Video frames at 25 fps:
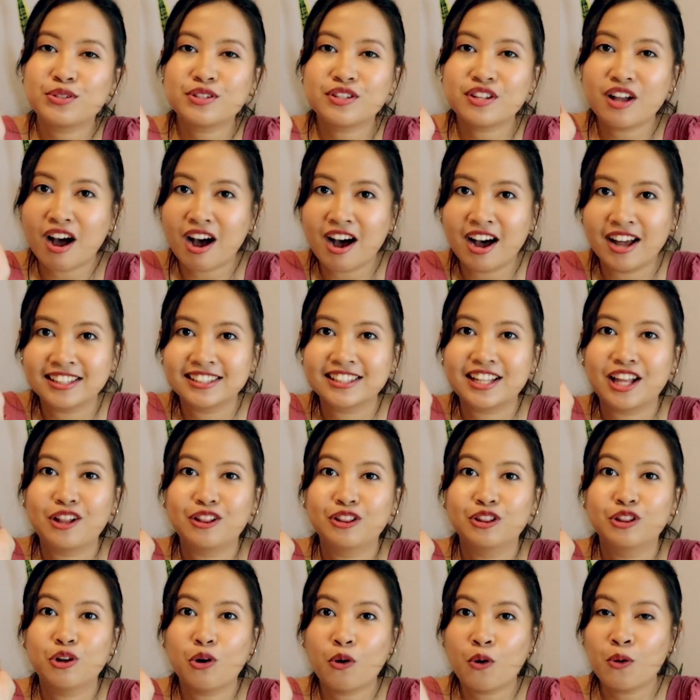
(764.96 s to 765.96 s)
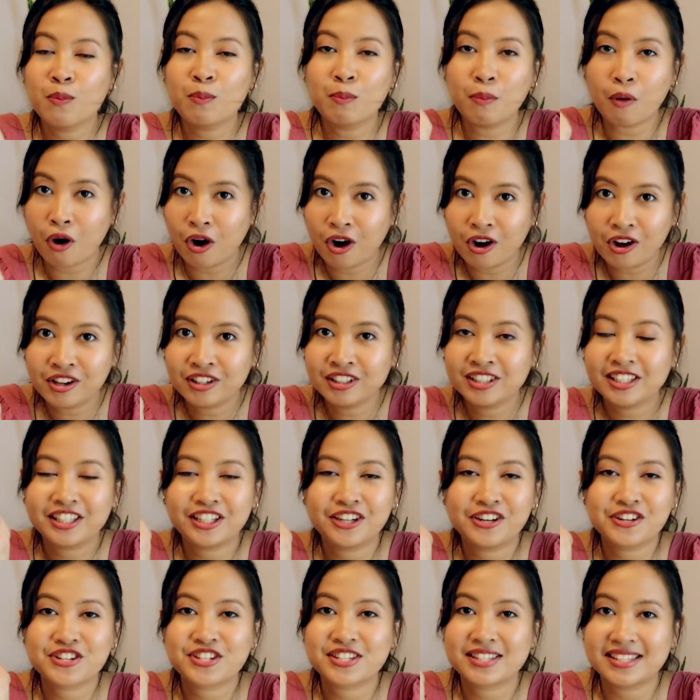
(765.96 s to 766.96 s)
not lowball
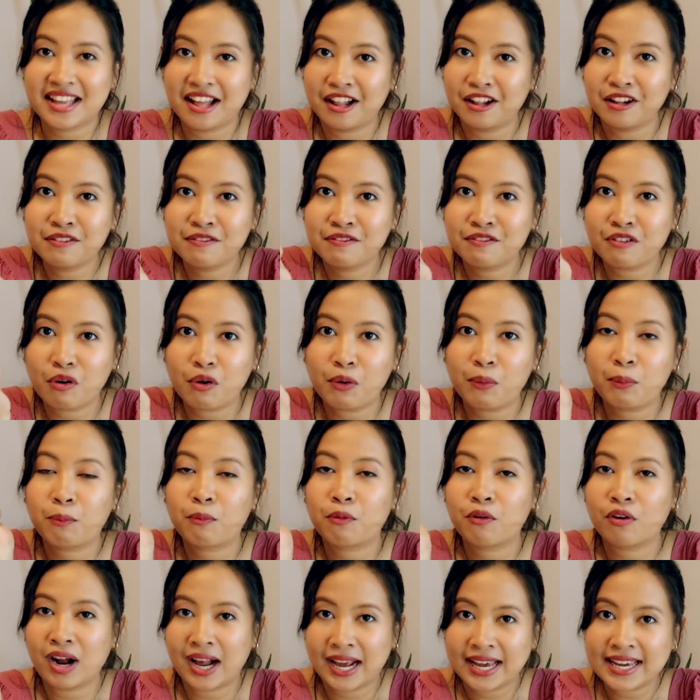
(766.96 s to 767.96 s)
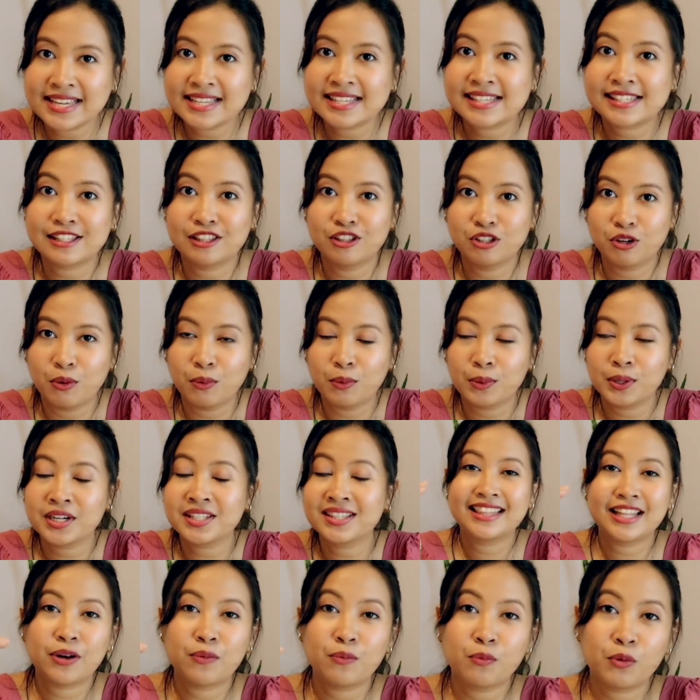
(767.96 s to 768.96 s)
yourself or price lower
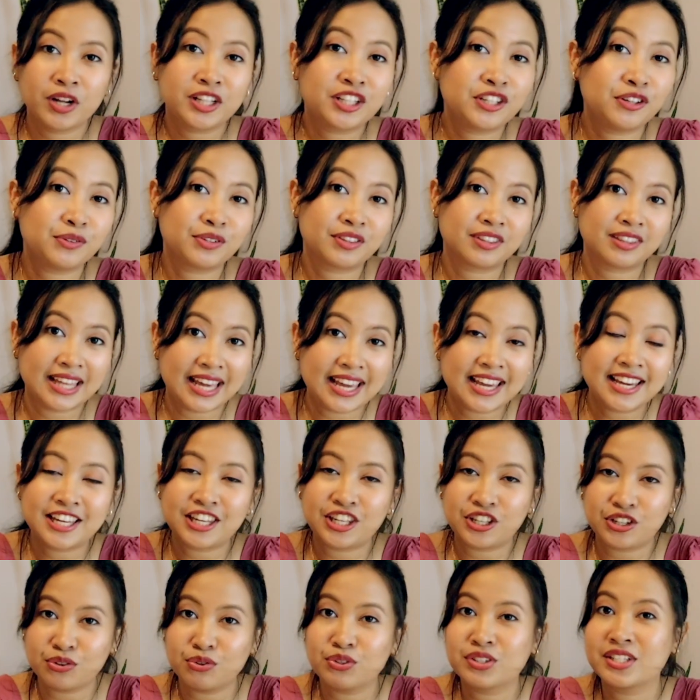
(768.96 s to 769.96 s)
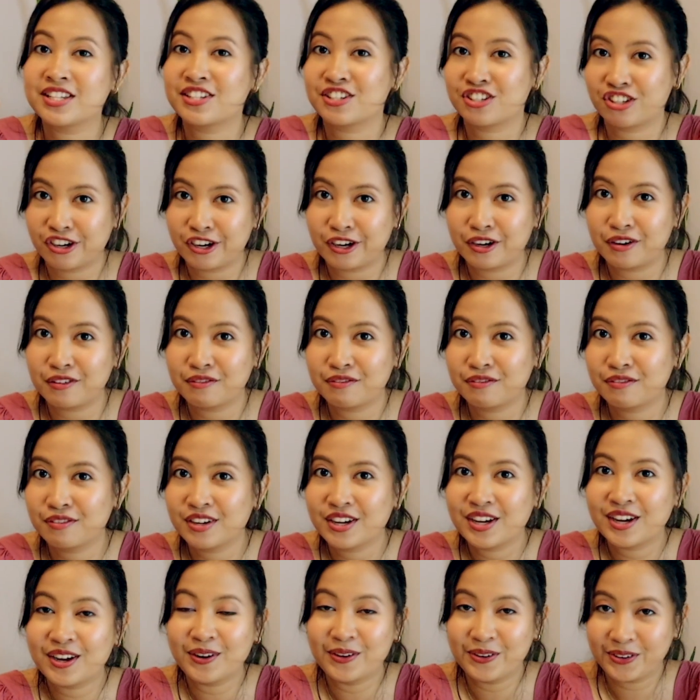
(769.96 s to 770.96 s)
than what you think you deserve.
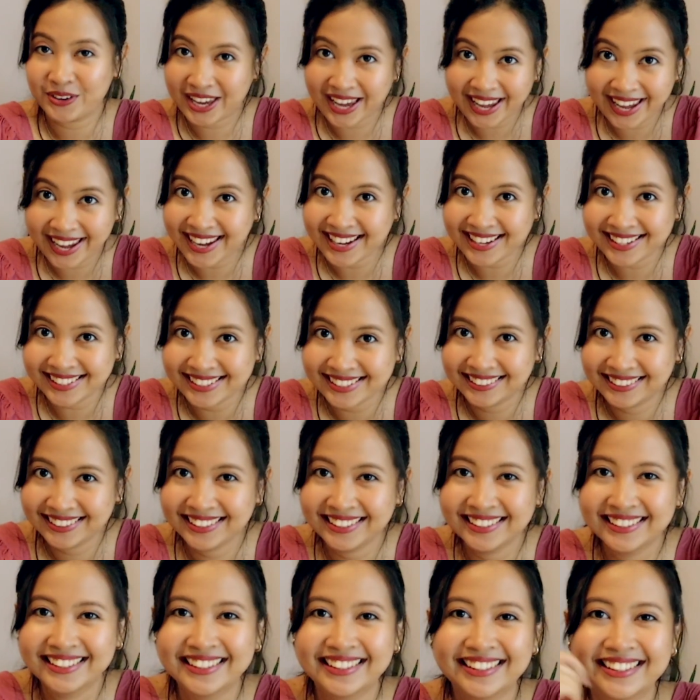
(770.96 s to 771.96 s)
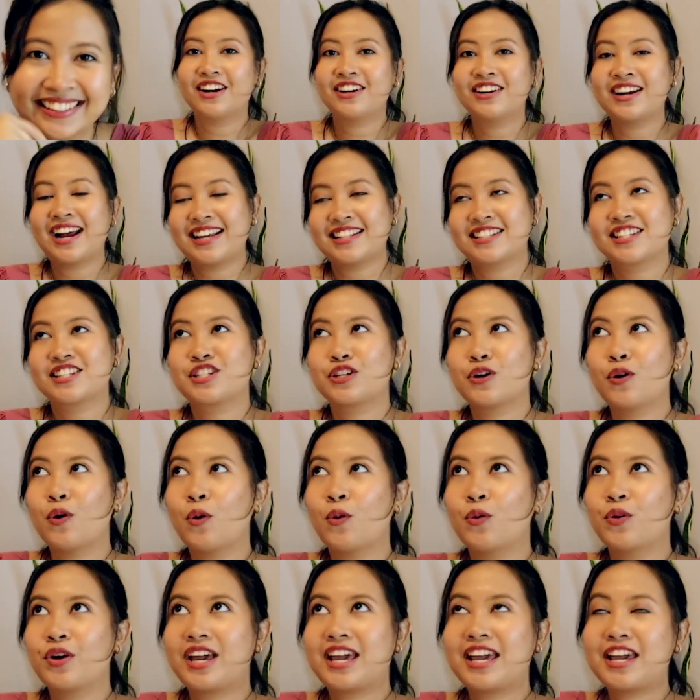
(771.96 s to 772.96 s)
Okay? Alright,
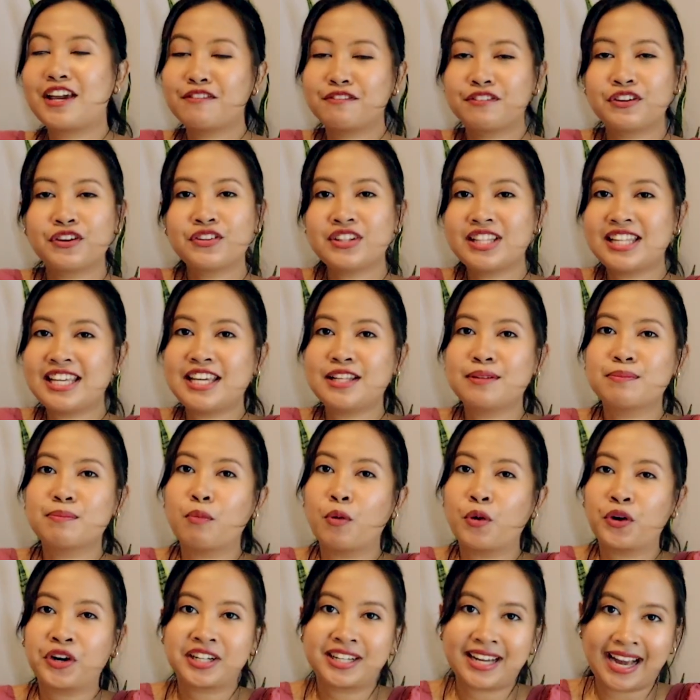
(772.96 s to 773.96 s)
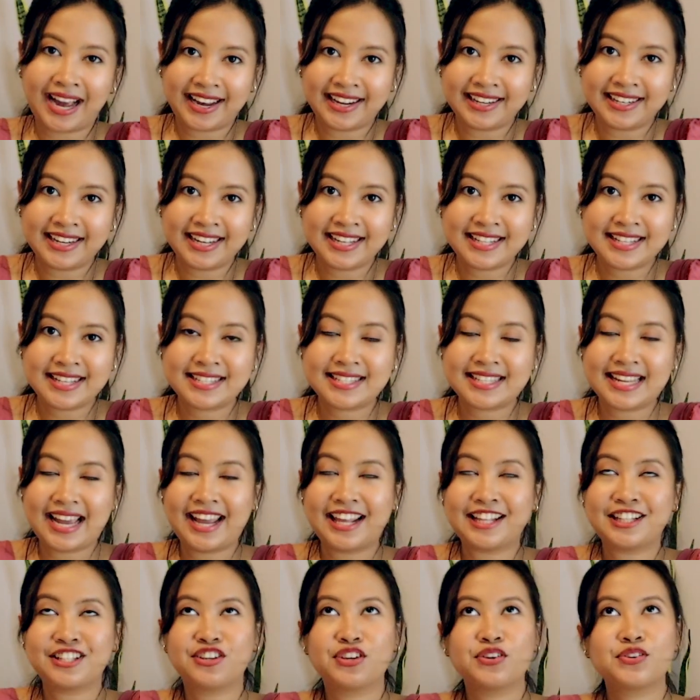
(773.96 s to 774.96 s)
so if you need more guidance
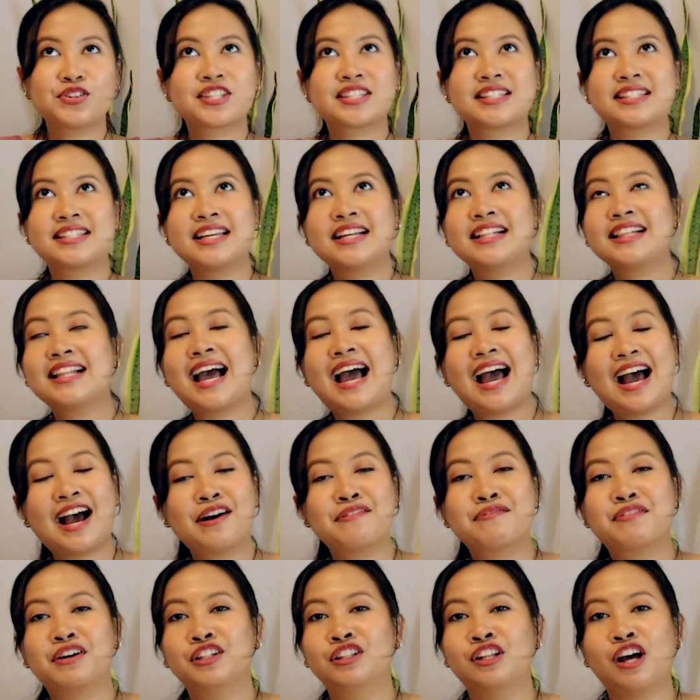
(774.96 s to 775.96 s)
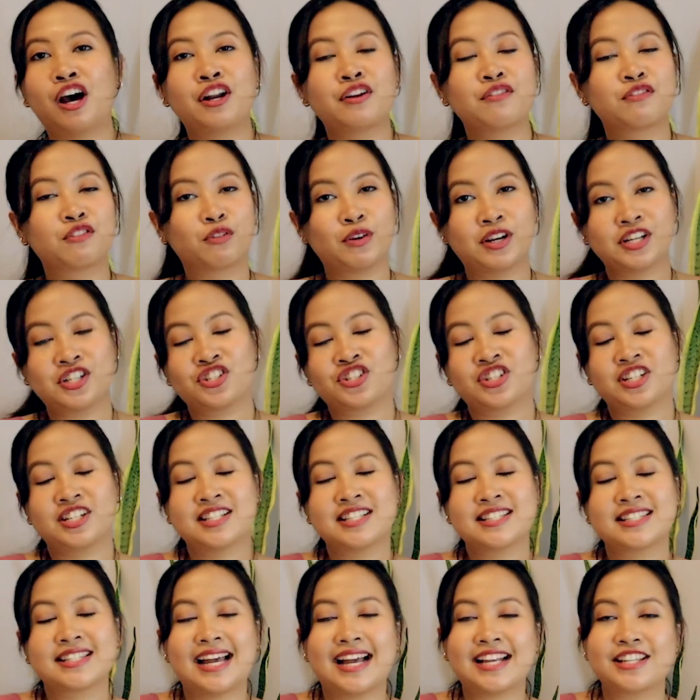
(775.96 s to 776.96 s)
and you still have a lot of
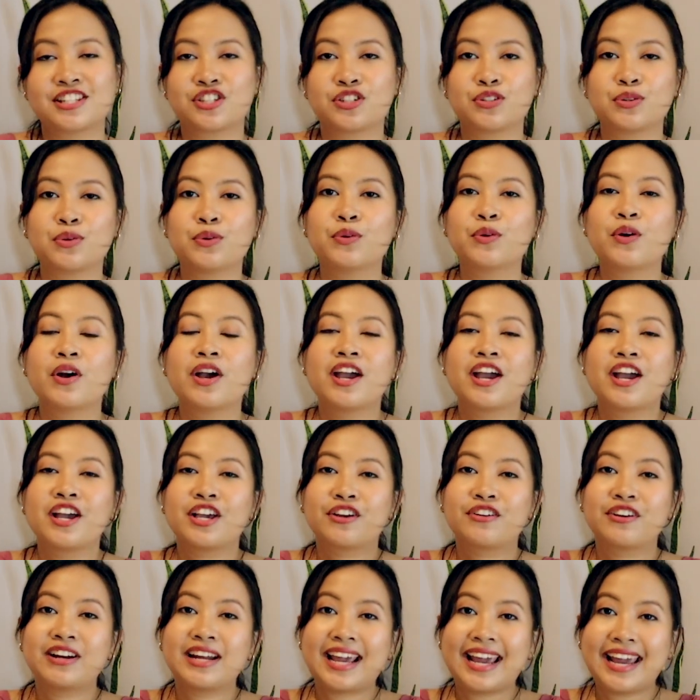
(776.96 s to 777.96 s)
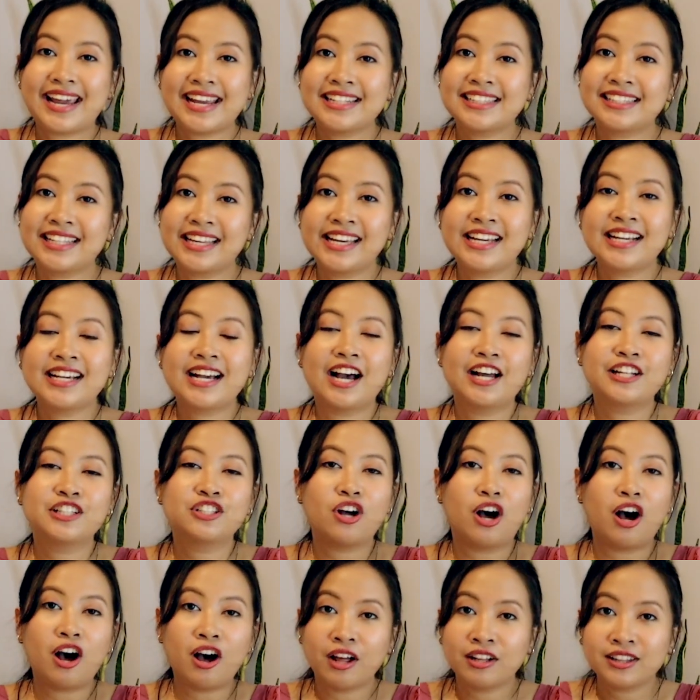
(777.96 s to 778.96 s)
questions as to creating an
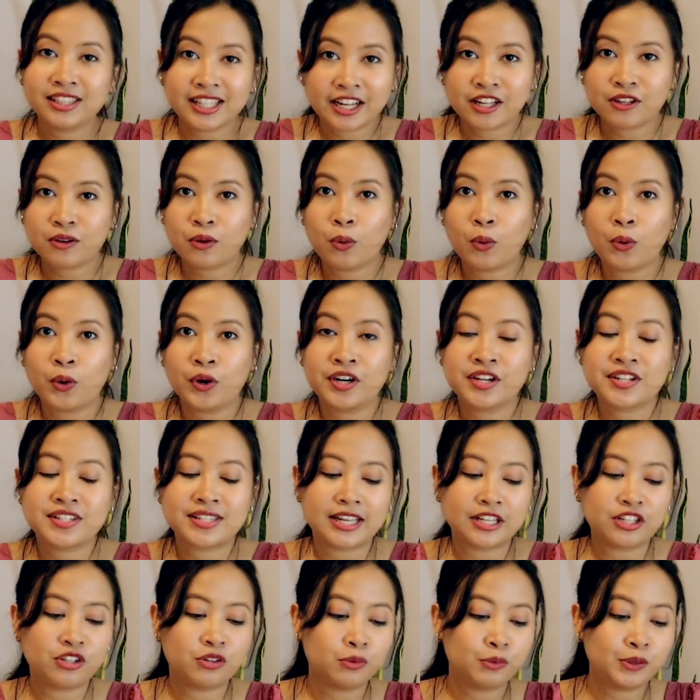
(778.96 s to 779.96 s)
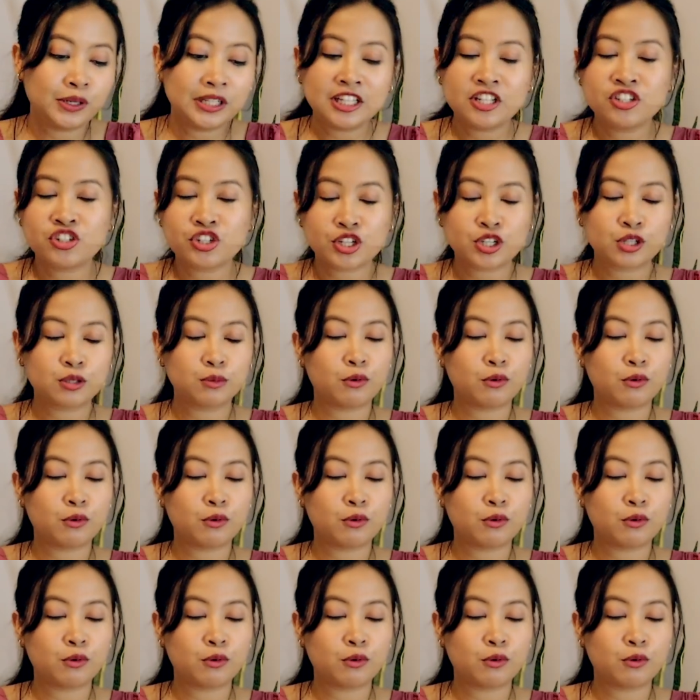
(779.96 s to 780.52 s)
online course and you really just